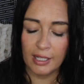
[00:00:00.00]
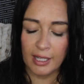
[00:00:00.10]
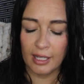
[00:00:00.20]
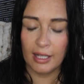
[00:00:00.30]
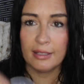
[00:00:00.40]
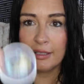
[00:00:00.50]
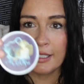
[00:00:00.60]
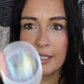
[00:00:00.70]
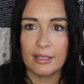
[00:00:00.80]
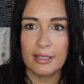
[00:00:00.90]
and
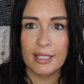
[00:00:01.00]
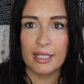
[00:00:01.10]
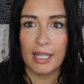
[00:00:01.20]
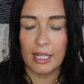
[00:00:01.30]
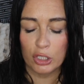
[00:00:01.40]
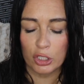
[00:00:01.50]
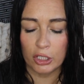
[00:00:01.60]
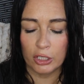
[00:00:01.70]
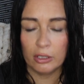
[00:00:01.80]
these are the selection.